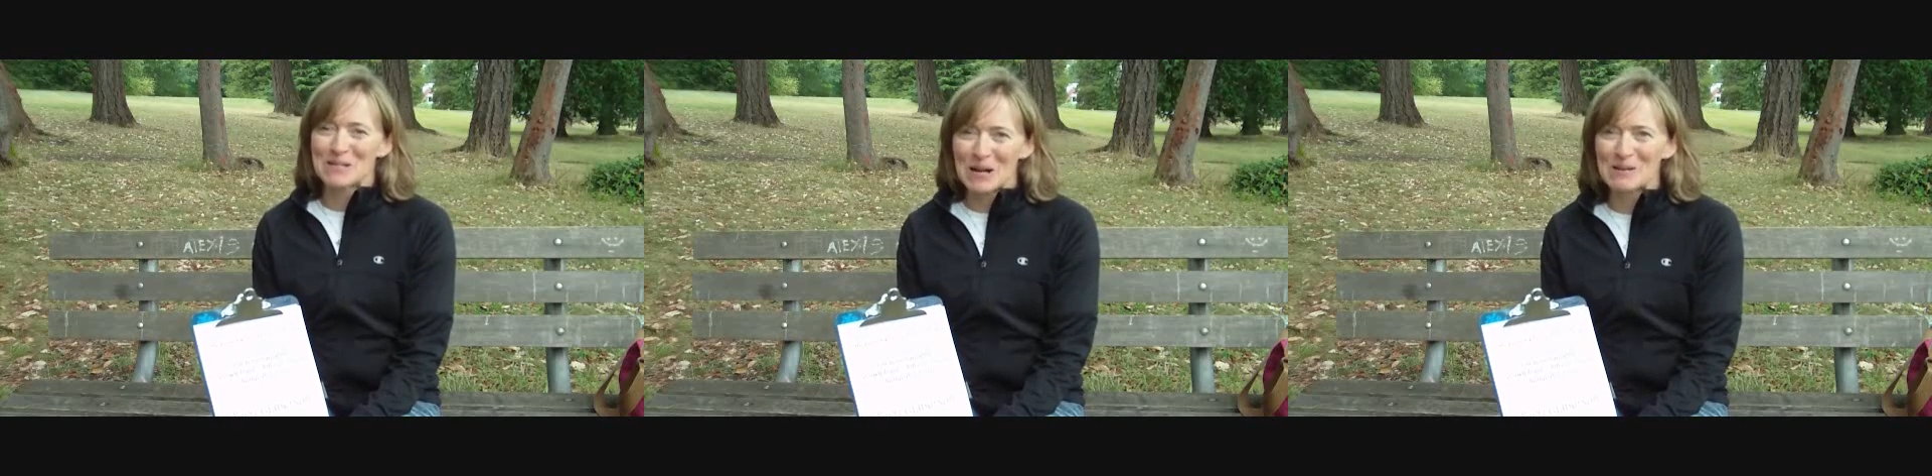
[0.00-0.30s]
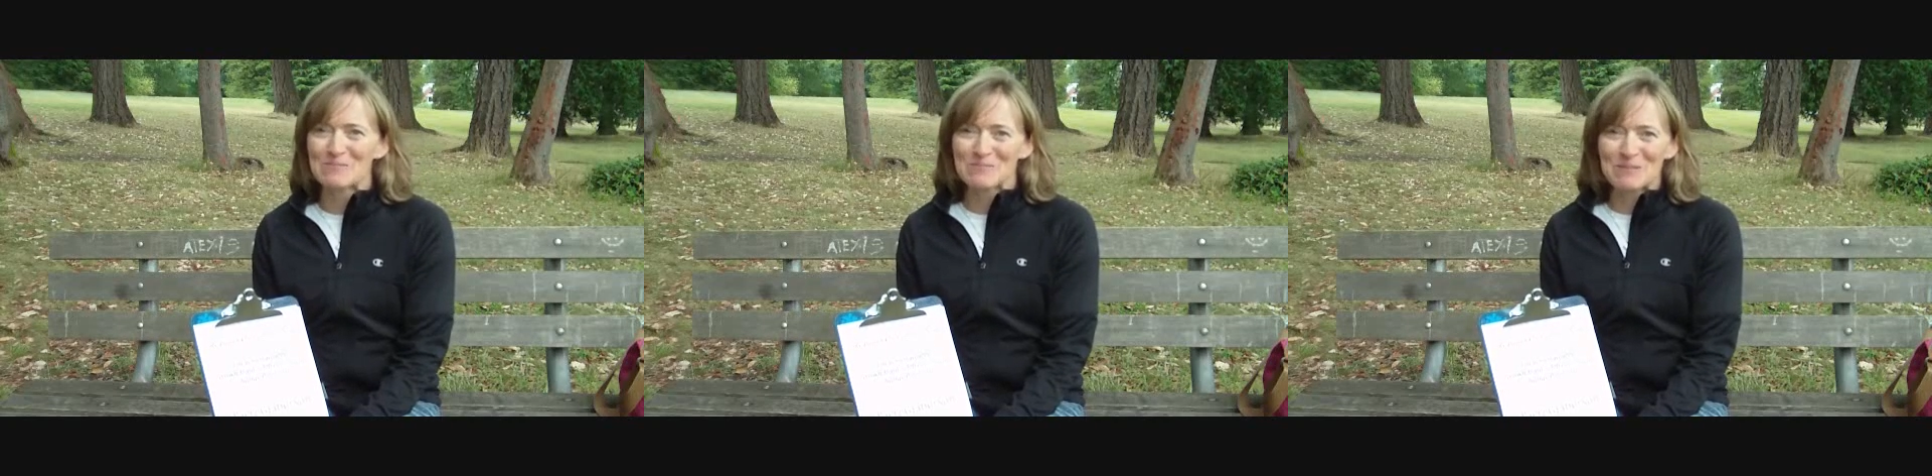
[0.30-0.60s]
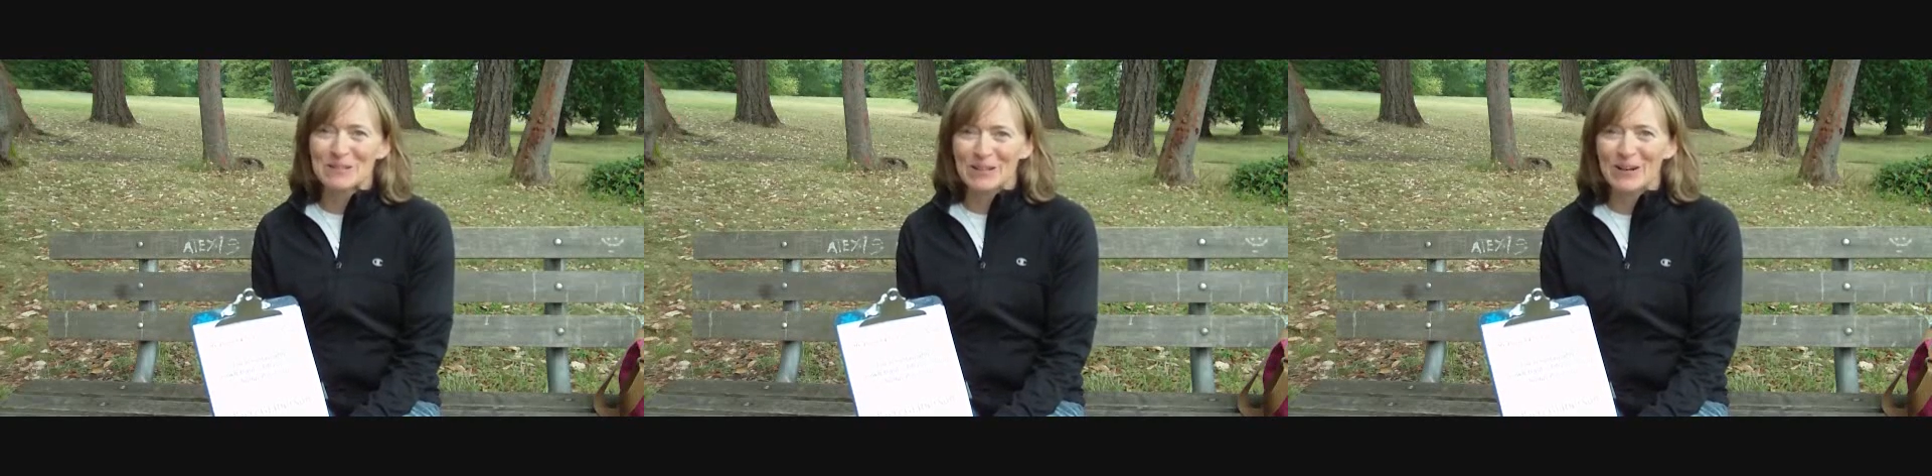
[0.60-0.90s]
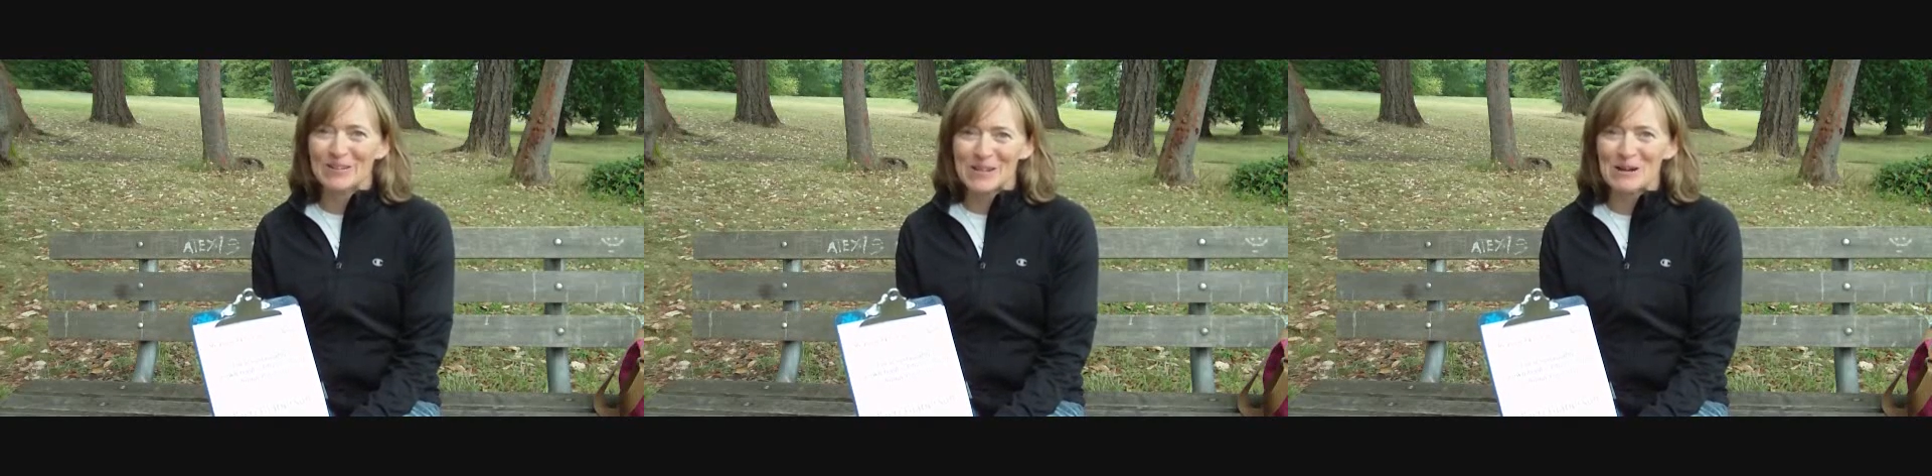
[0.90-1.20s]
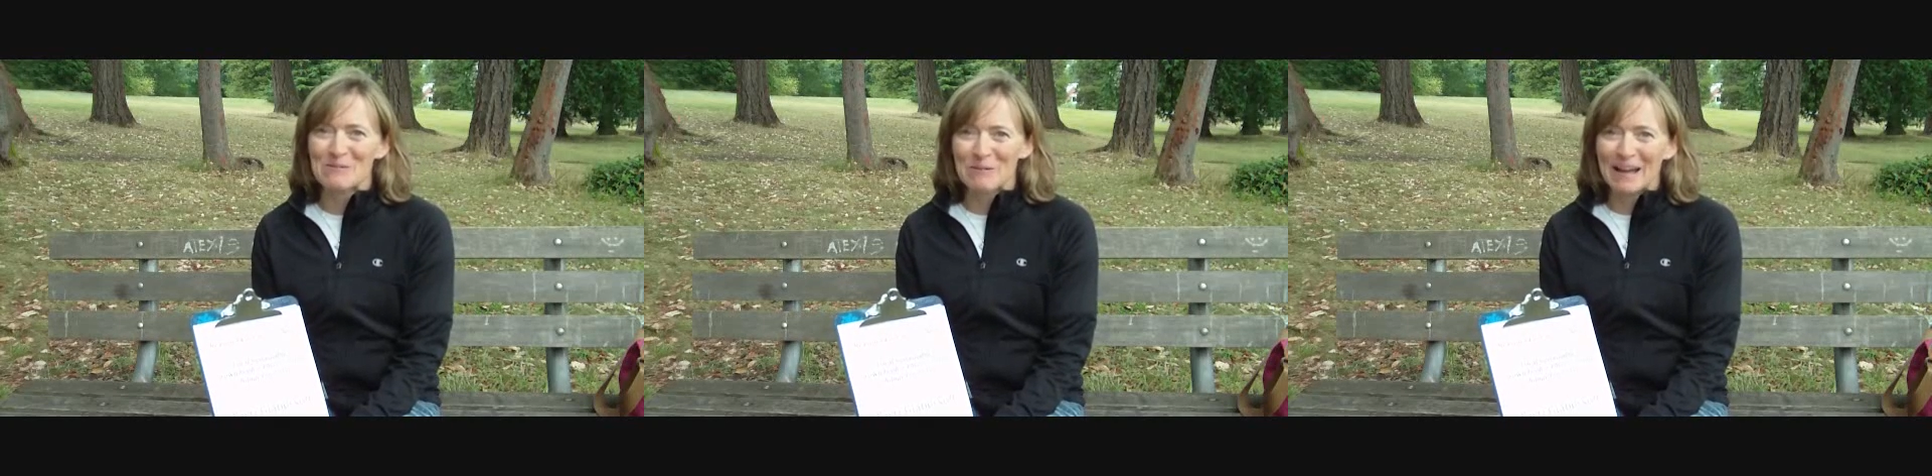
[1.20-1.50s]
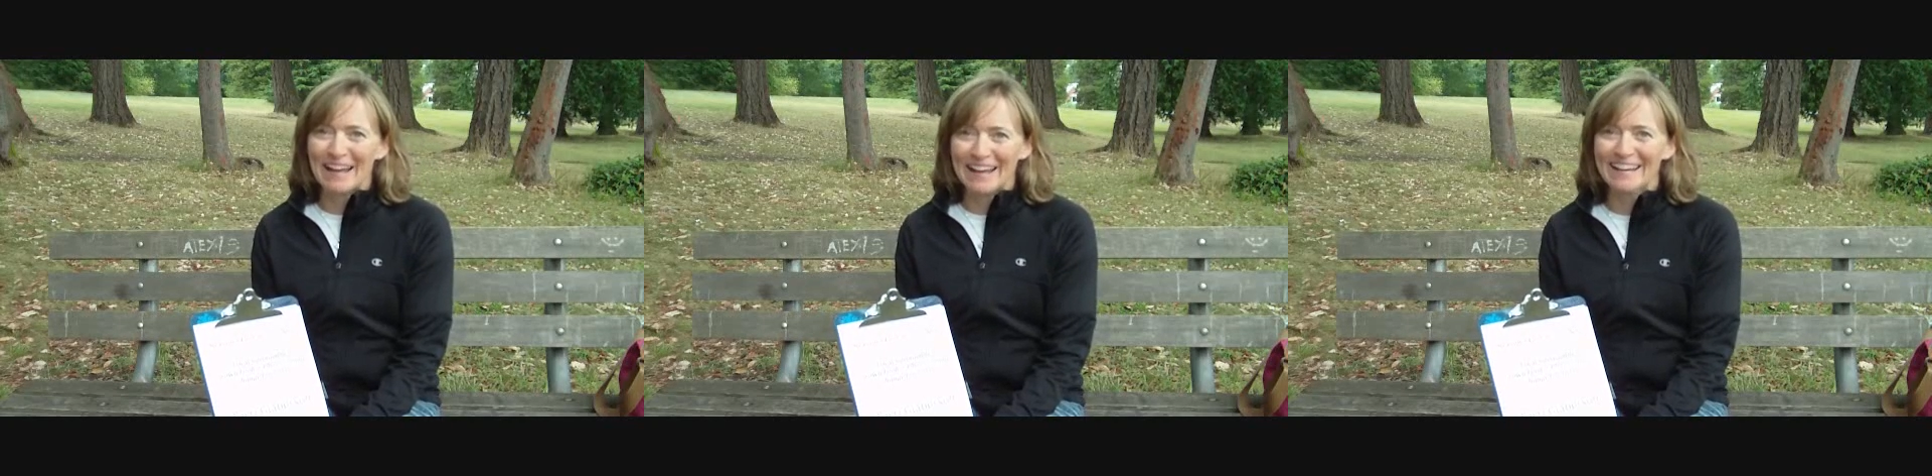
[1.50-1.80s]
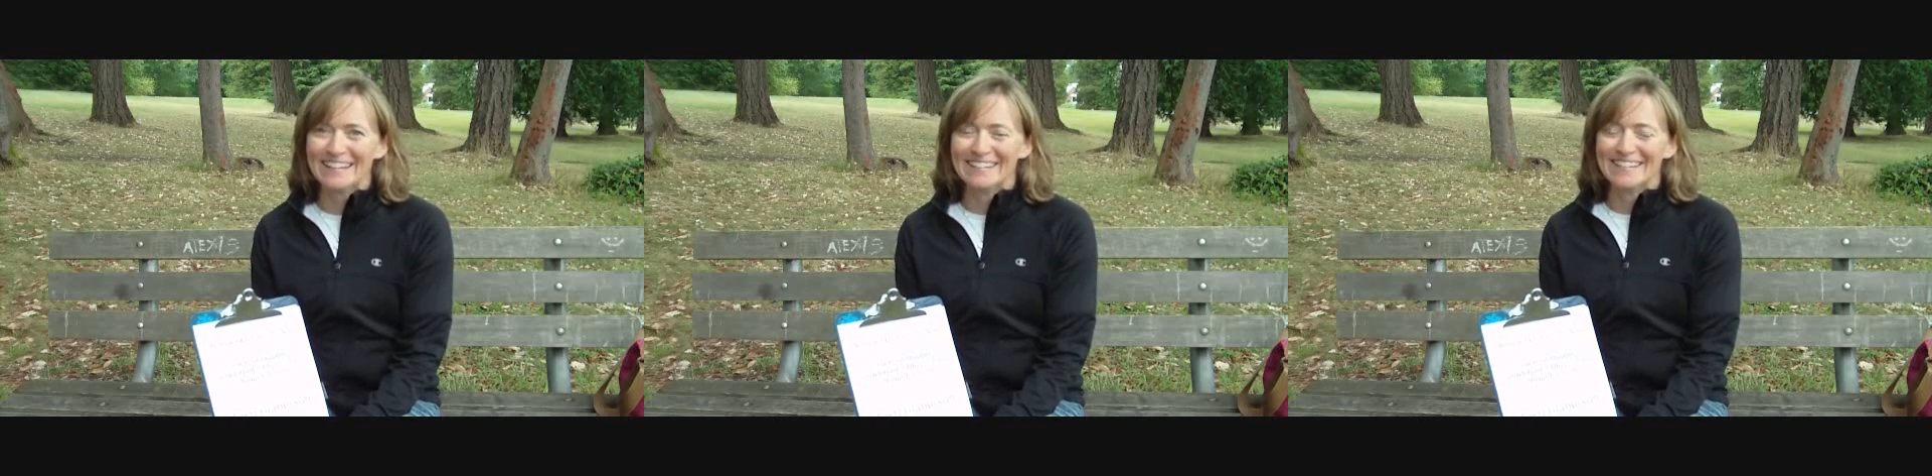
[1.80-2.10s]
time
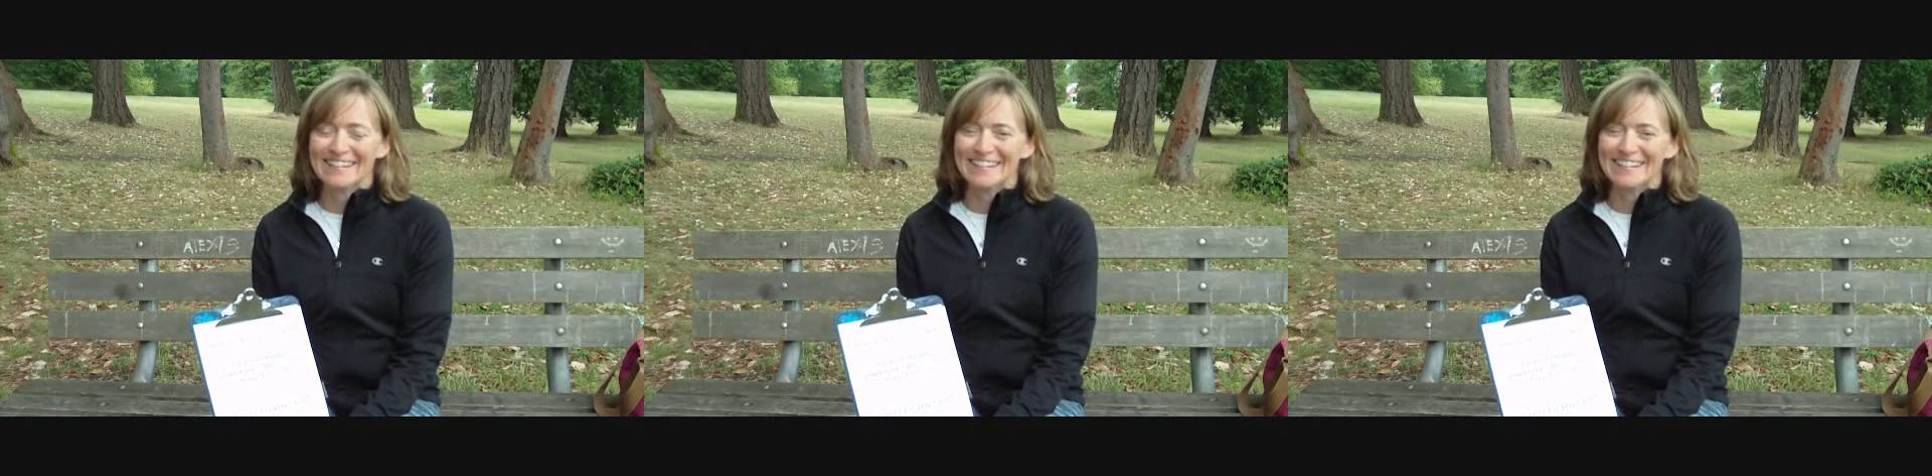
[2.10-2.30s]
away, and